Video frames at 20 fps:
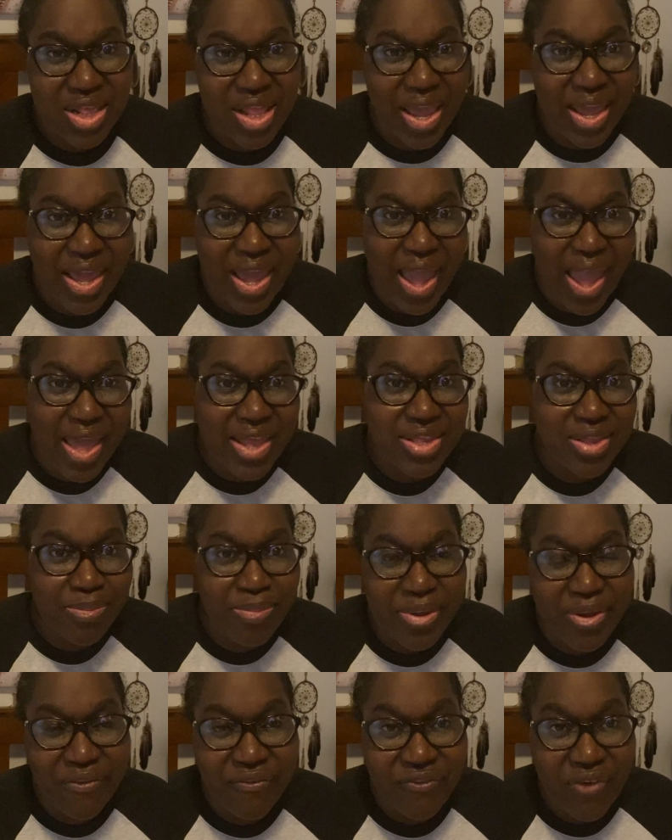like it has to
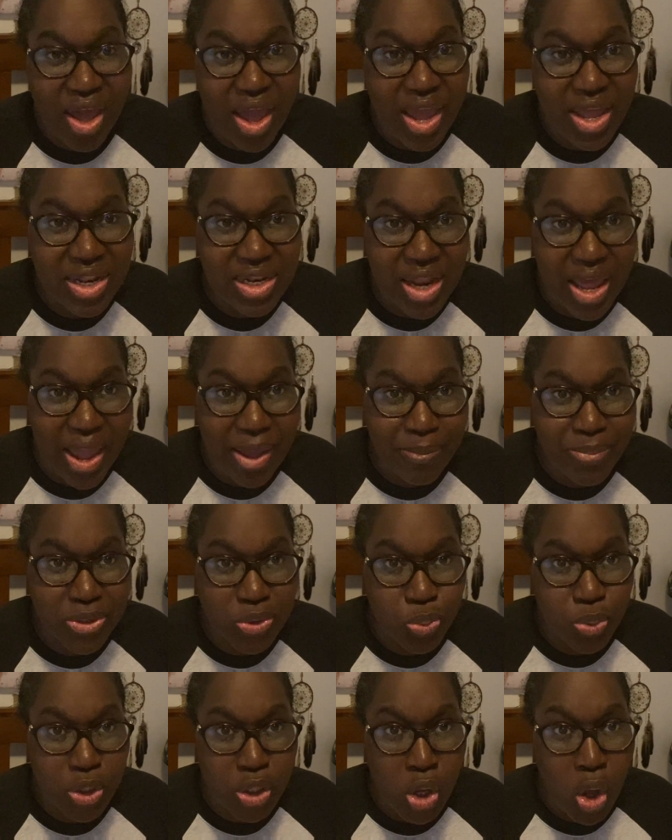be a fine line
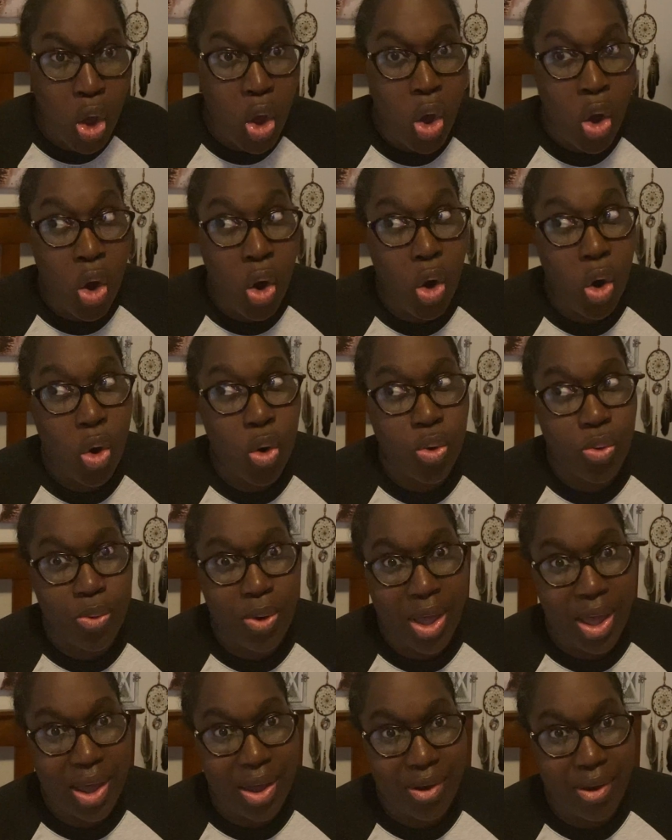between, oh,
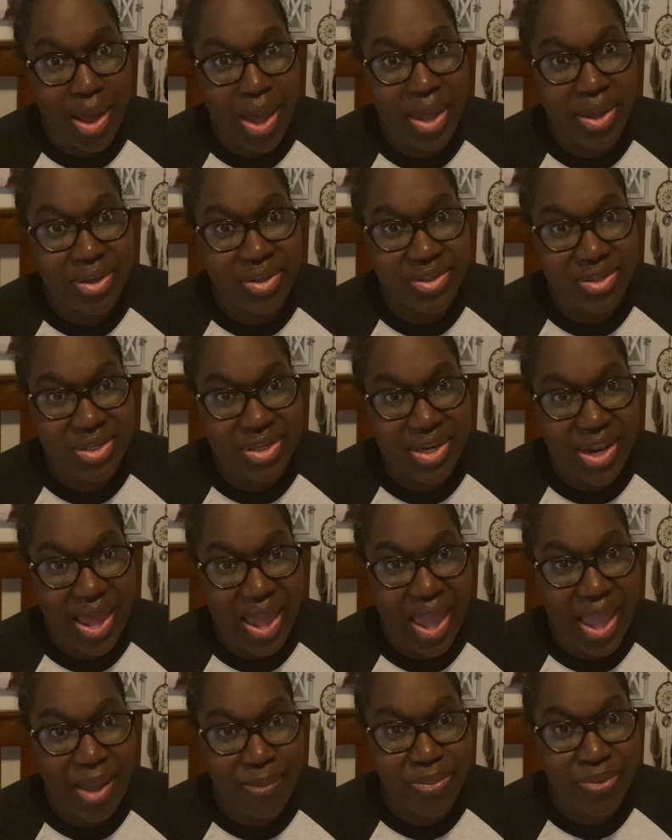wow, I could see that
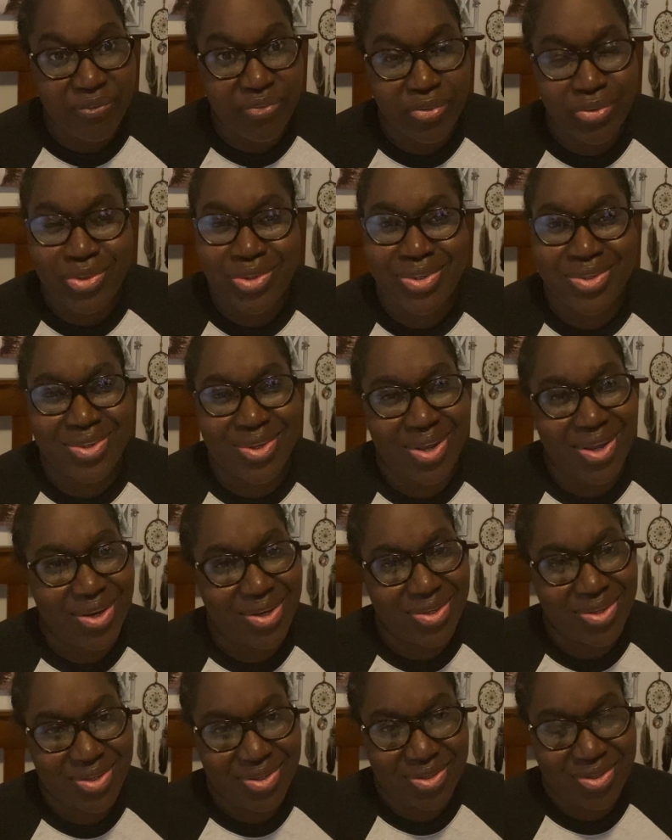happen versus, nah,
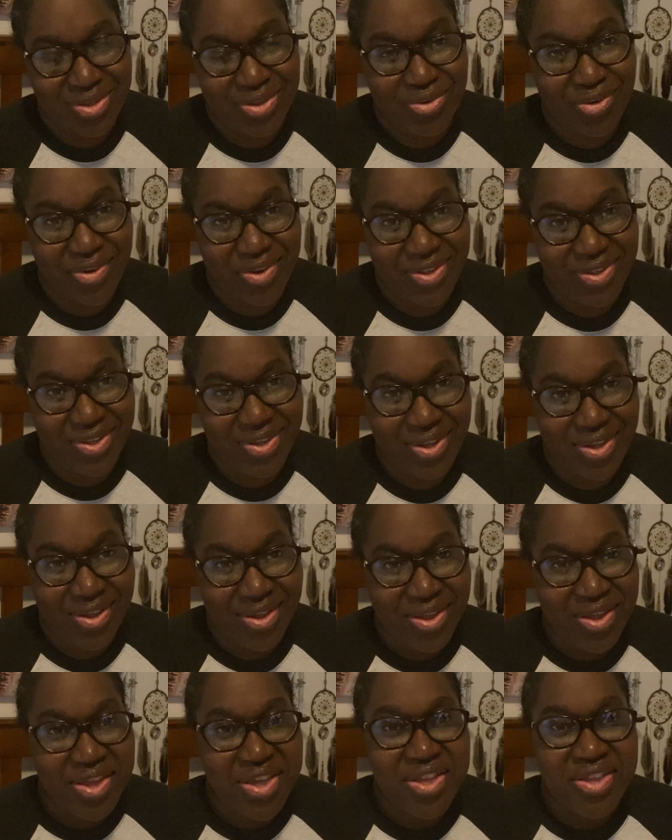this is just crazy.
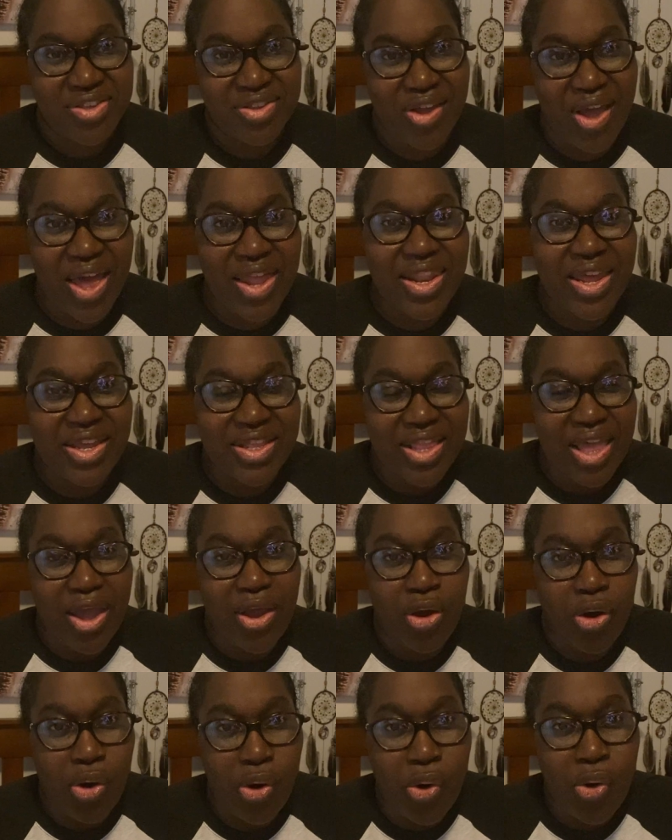So I like
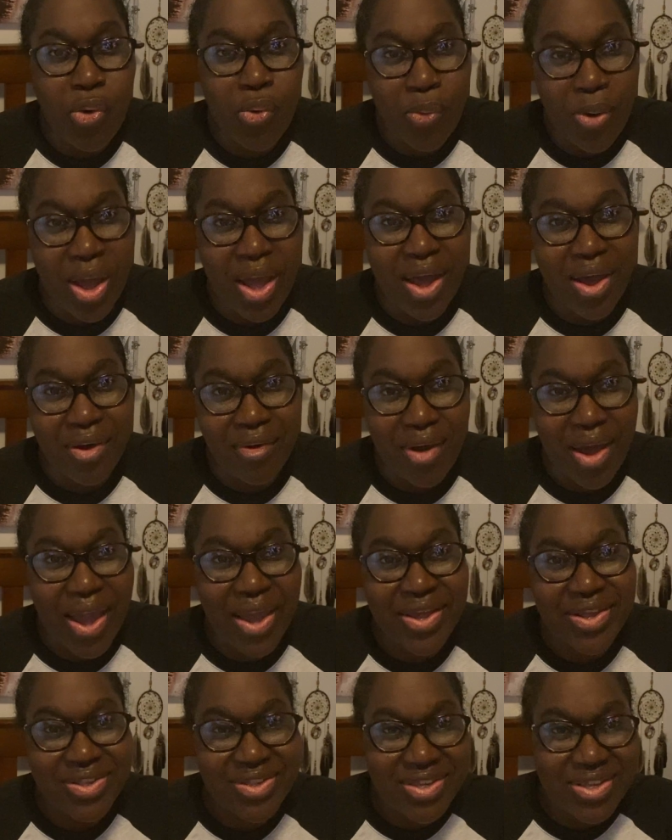that, oh, wow, I
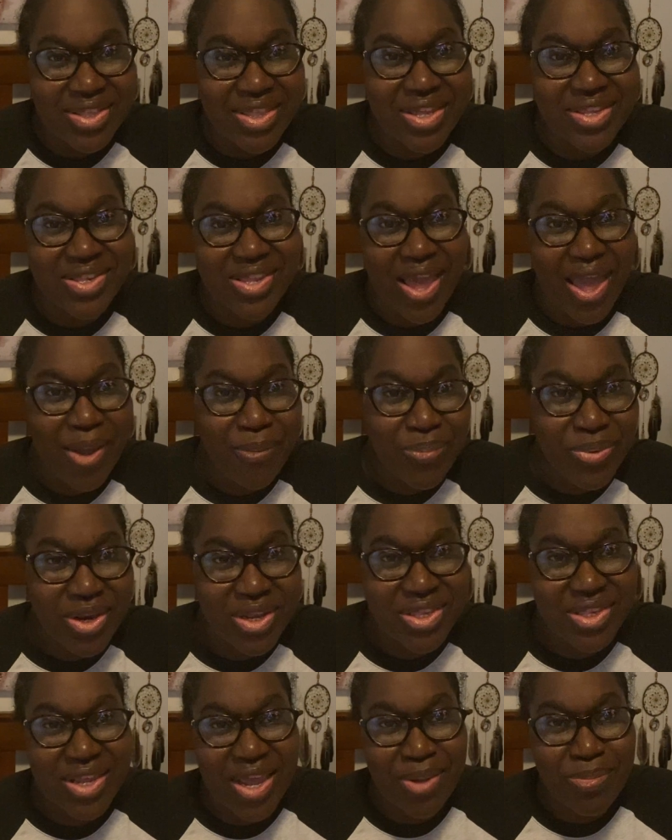could see this
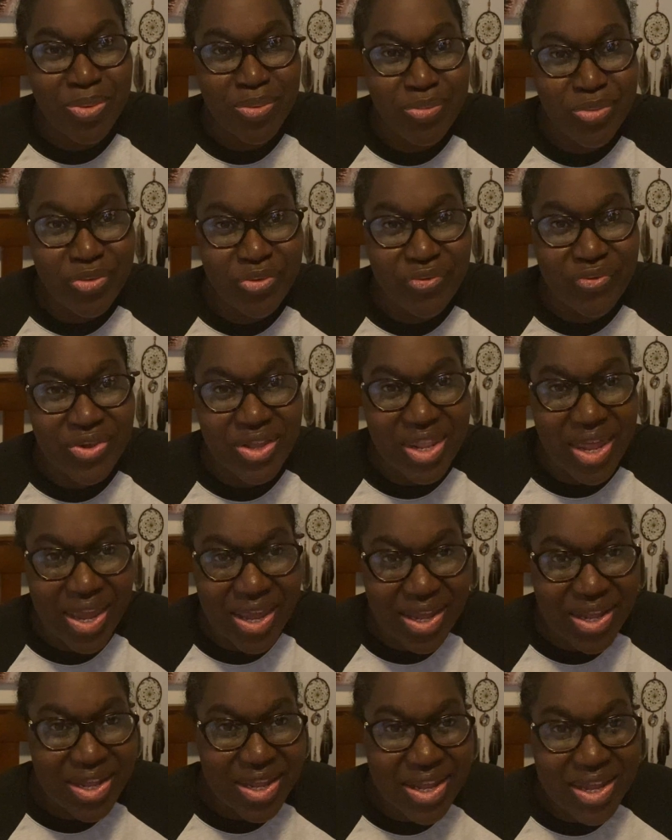happening type of movie,
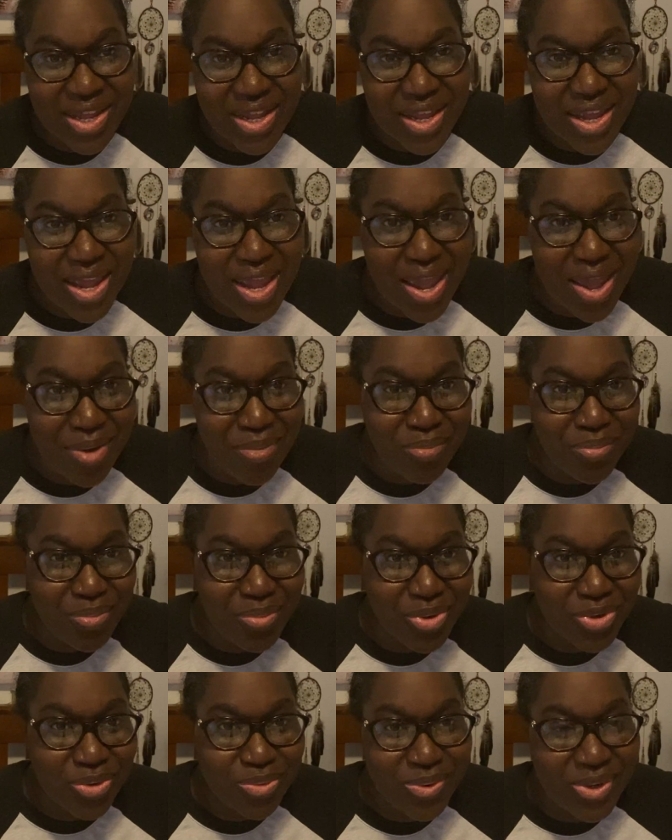like, in
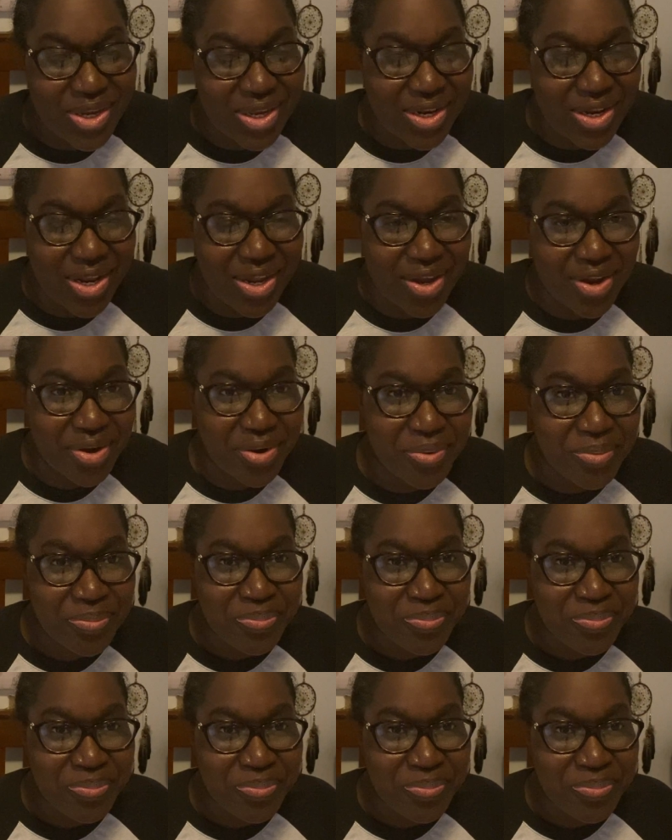between there.